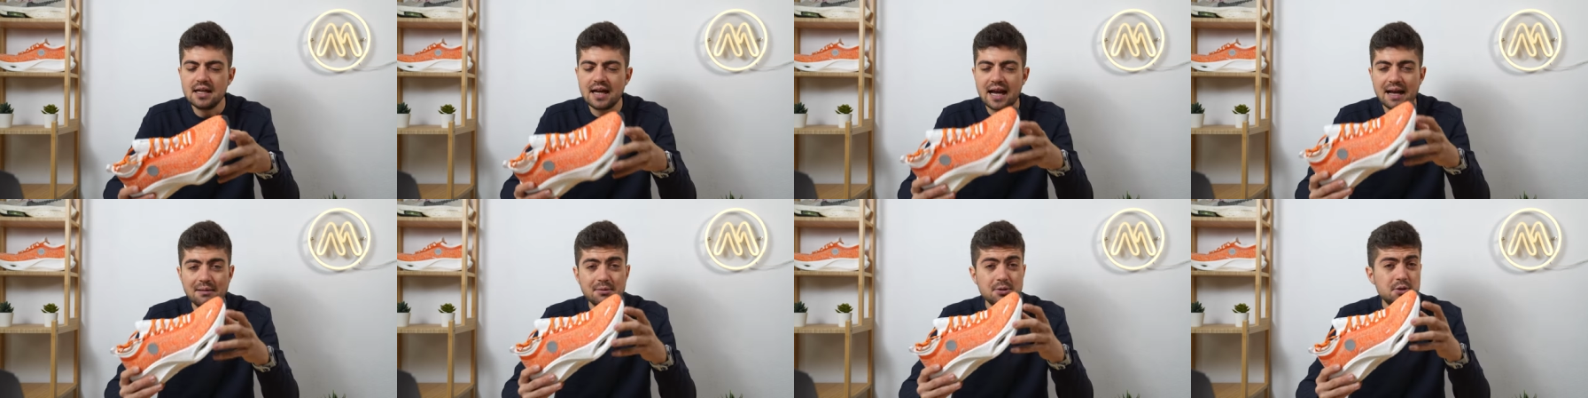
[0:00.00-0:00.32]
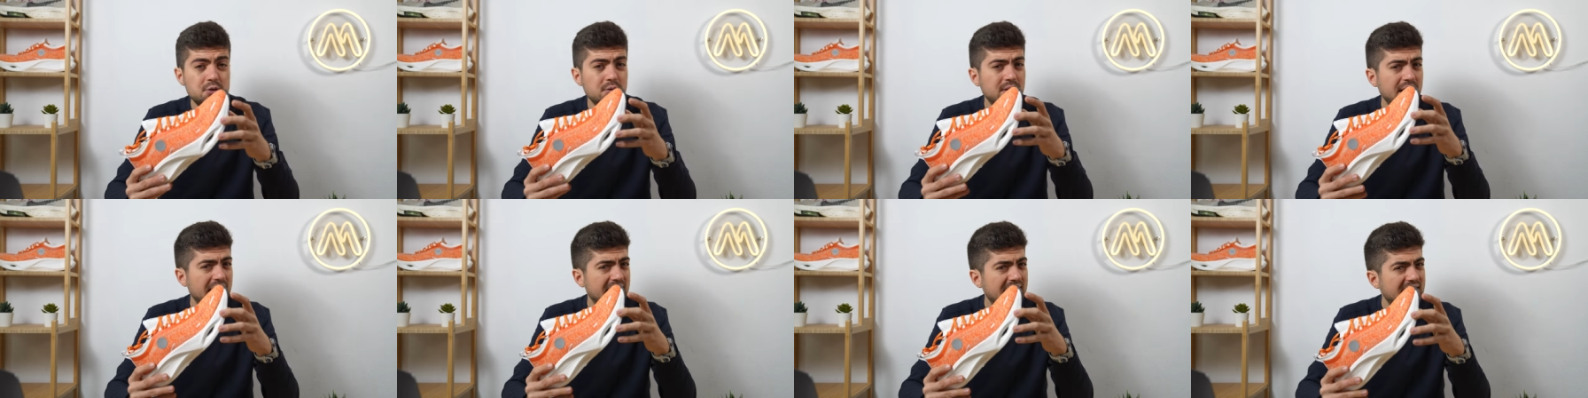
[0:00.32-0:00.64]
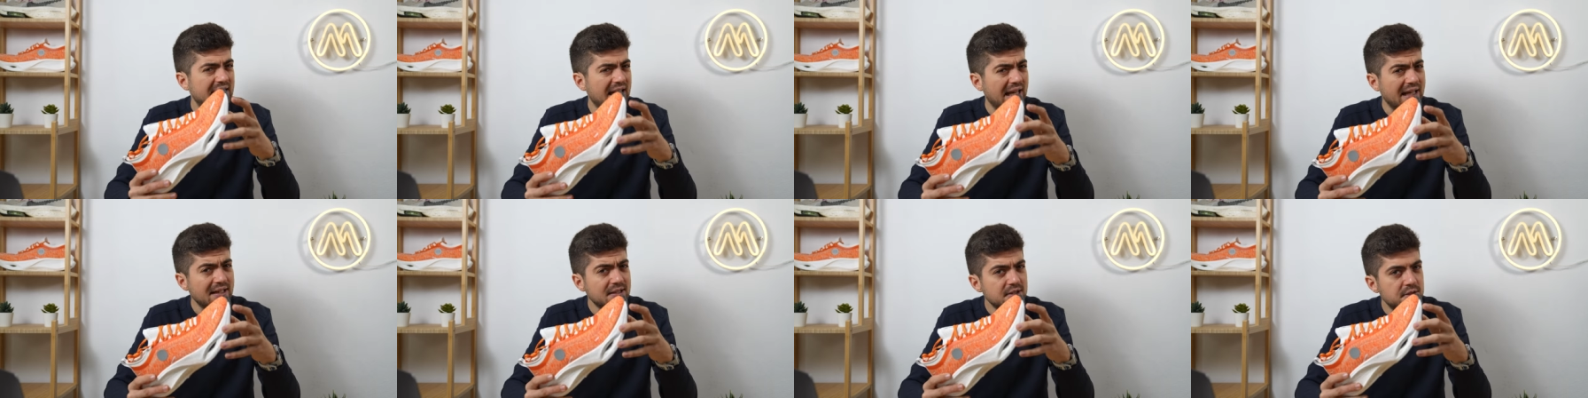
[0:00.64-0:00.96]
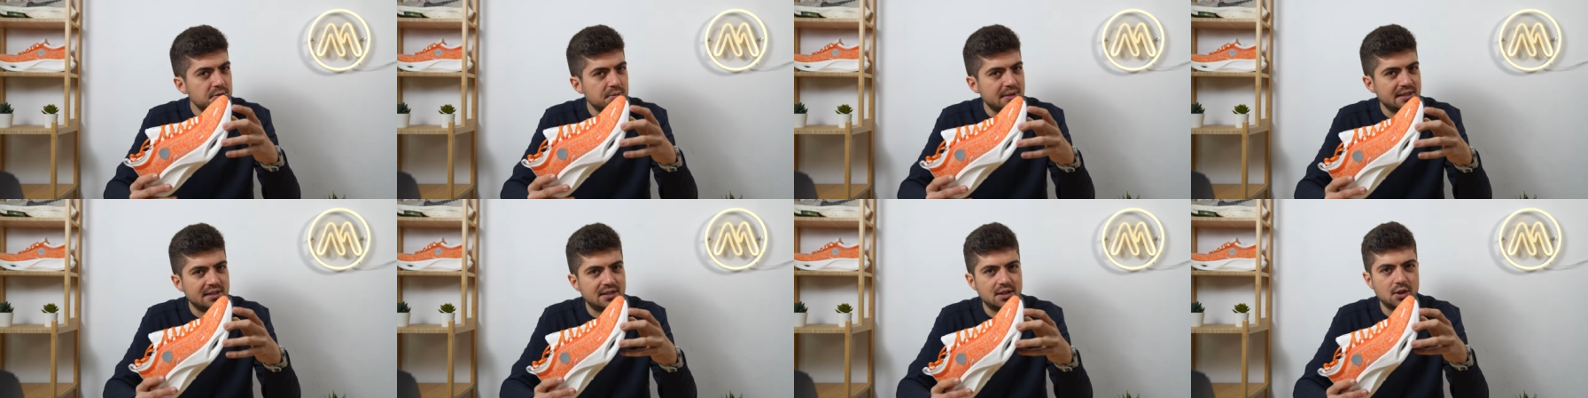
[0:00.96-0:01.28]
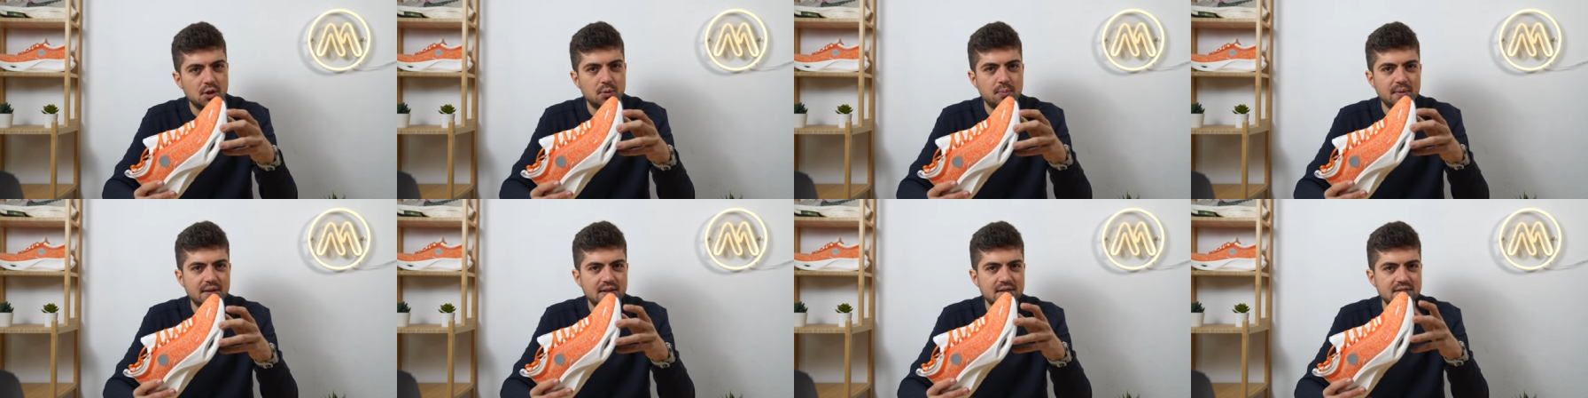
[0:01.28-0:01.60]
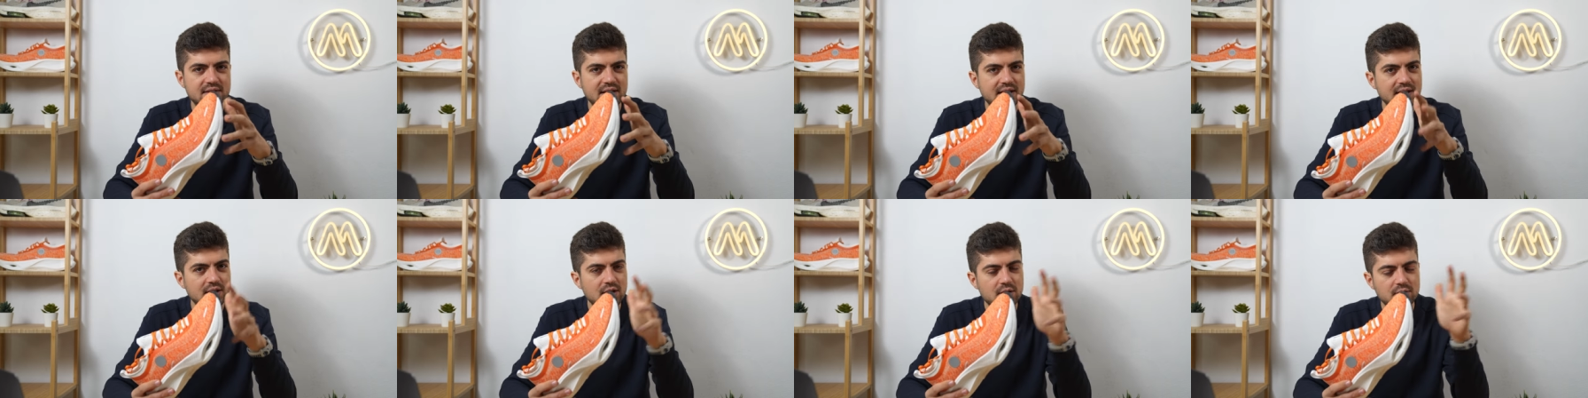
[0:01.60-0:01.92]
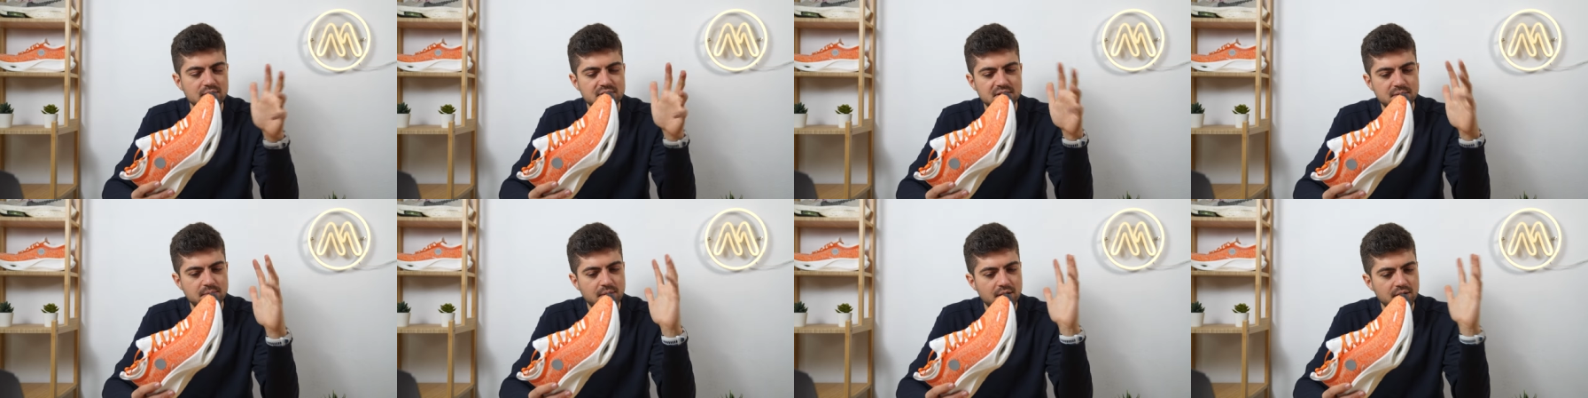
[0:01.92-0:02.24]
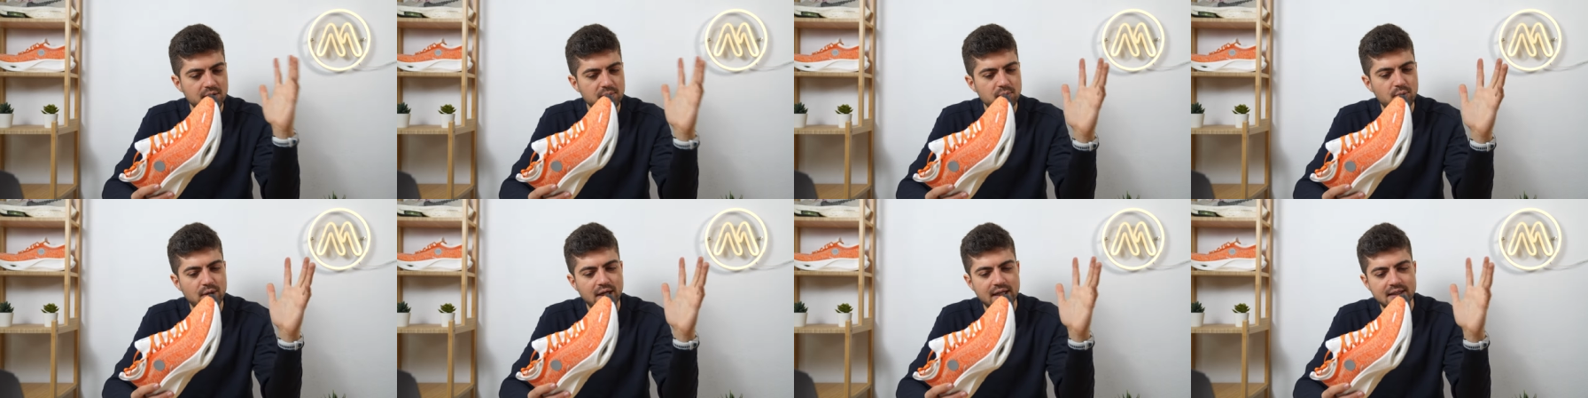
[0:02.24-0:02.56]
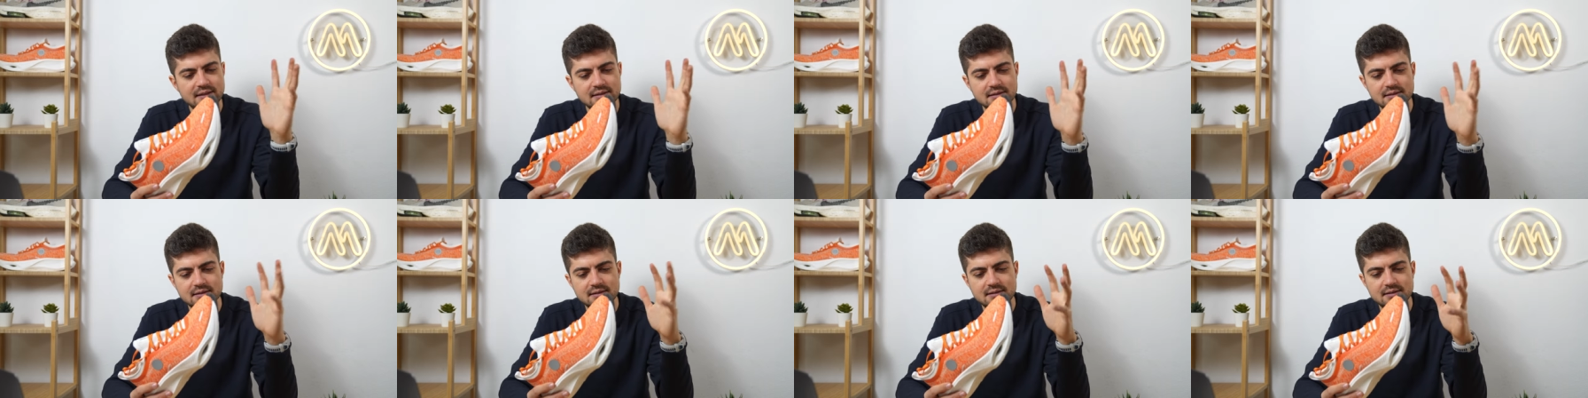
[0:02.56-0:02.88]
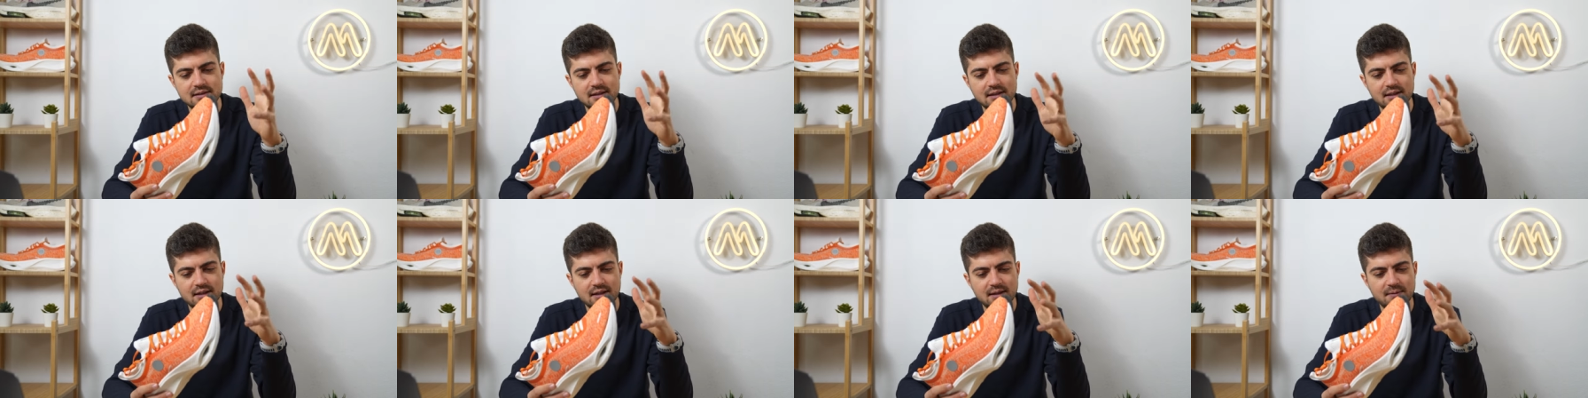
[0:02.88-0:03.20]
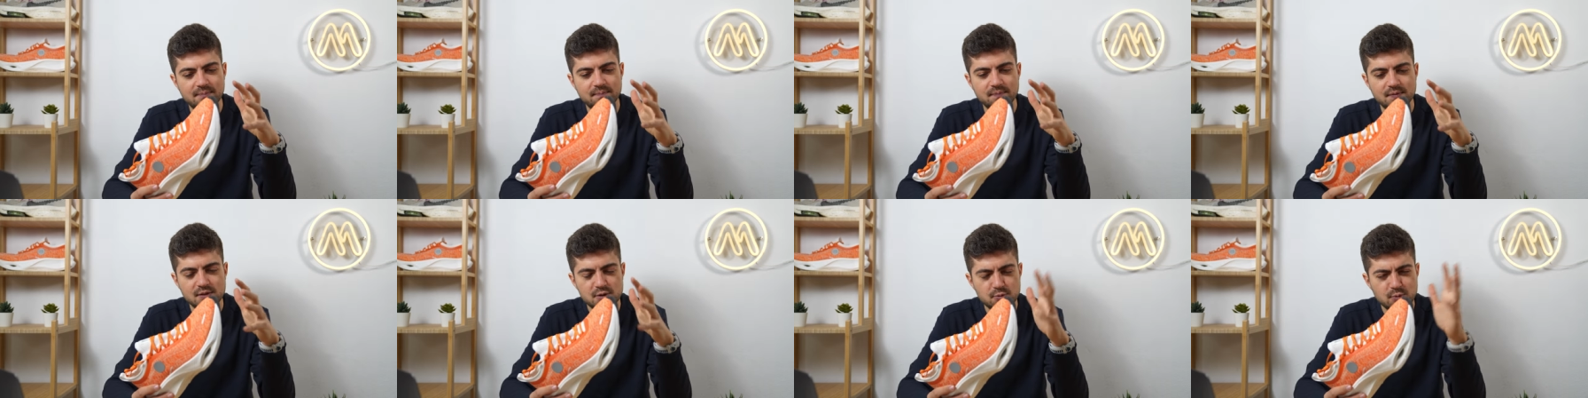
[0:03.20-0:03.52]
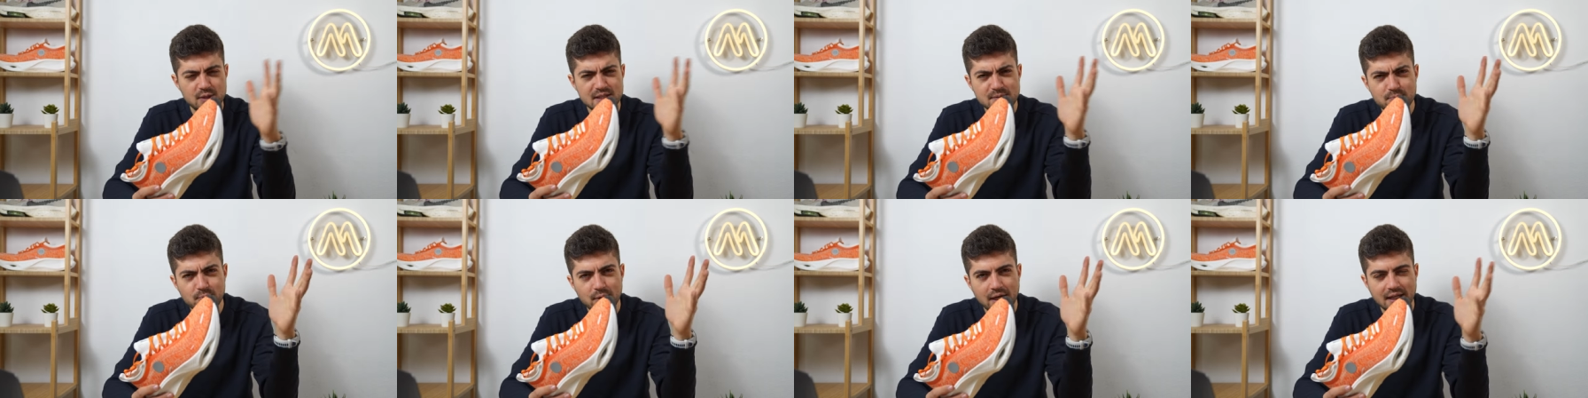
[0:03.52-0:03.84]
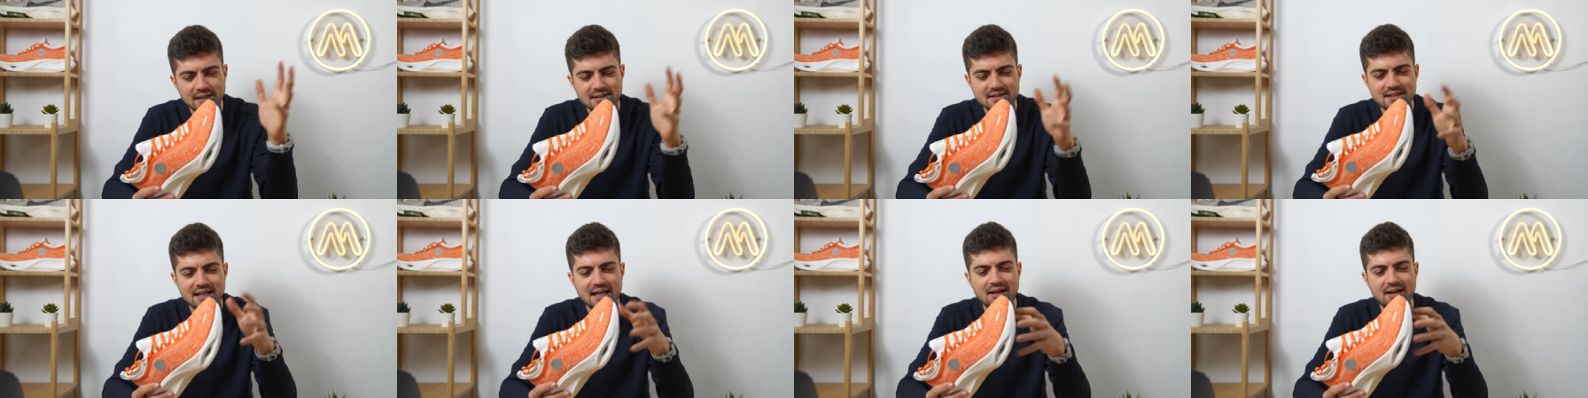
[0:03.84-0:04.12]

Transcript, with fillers: I'm not sure they can do it though, because I know some other brands, um, Swiss brands,